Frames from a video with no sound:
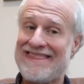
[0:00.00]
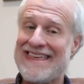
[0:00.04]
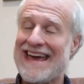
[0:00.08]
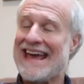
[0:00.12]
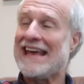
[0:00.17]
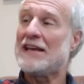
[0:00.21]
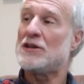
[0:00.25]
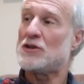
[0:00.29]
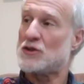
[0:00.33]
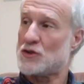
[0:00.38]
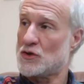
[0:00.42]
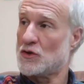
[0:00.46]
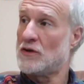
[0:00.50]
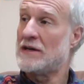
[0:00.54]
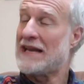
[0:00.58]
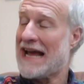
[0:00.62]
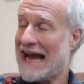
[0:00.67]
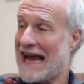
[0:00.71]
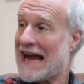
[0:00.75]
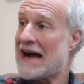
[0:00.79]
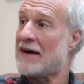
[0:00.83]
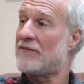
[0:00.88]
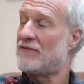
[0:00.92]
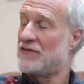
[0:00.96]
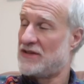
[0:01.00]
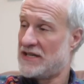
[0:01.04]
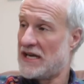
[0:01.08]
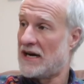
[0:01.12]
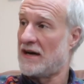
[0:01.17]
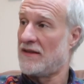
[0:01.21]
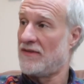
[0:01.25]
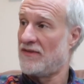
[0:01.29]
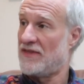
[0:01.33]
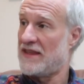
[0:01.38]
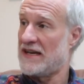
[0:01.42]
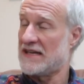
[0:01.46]
They should have
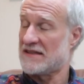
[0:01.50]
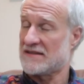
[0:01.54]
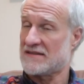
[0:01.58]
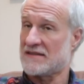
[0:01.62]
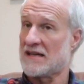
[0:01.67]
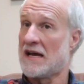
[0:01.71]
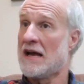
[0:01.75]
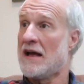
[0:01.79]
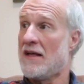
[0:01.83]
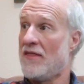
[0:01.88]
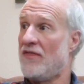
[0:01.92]
done this,